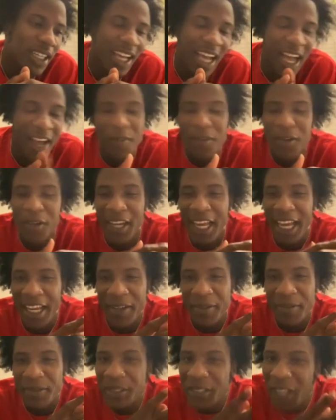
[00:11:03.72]
I feel like
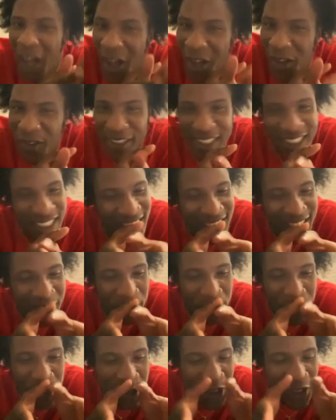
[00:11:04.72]
I'm starving. This the
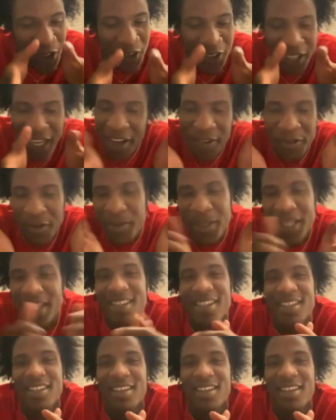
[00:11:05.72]
most hungry I ever been.